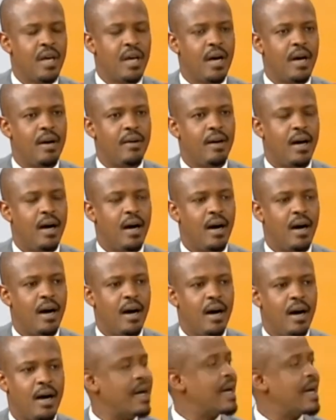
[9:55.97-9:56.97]
ha, ha,
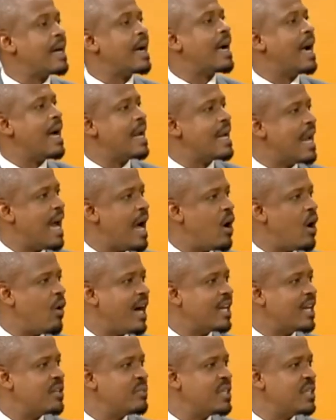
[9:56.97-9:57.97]
ha, can now
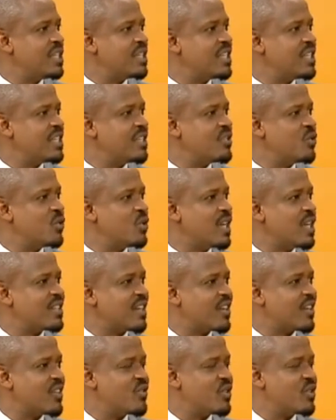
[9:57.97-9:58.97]
admit junior
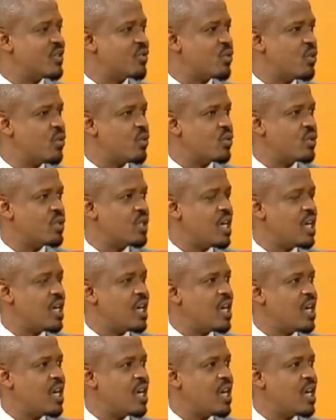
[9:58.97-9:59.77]
secondary schools.